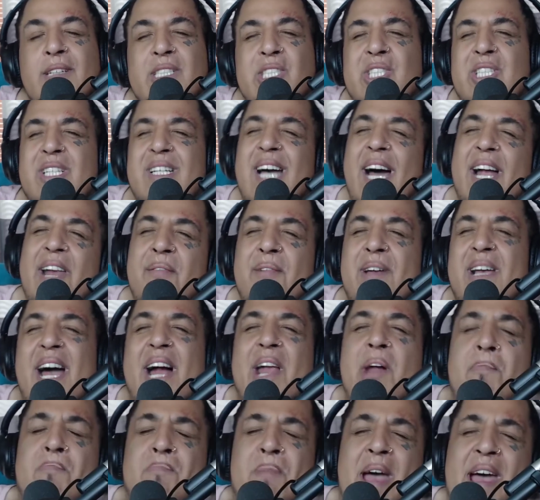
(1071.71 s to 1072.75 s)
which kind of it
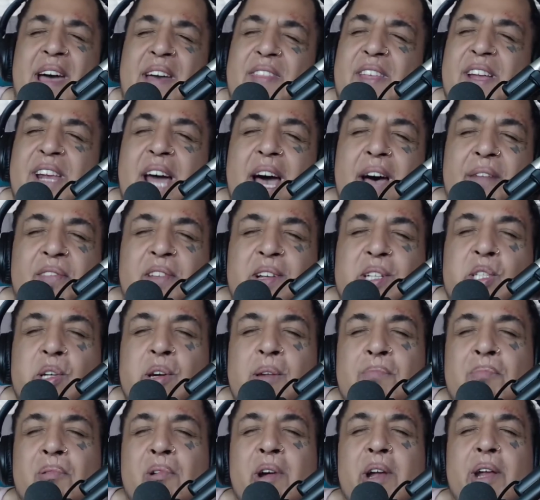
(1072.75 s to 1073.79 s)
got abandoned after a
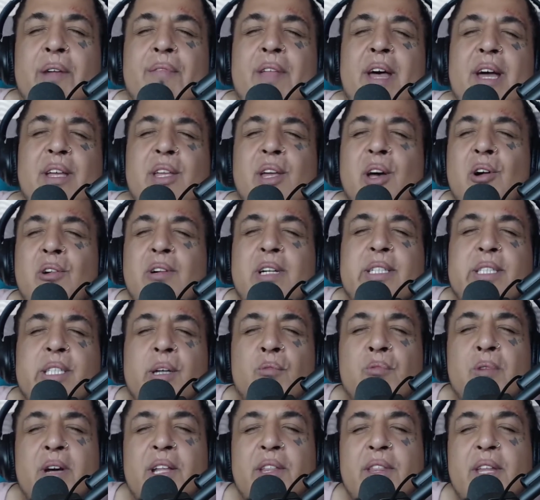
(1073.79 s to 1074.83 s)
certain point of like, yo, he's
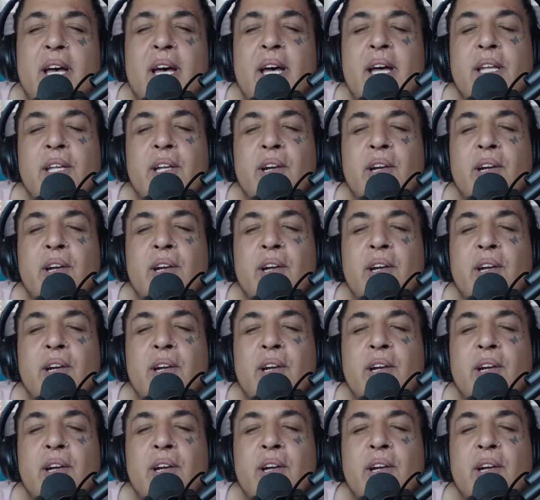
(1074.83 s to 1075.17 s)
a wind,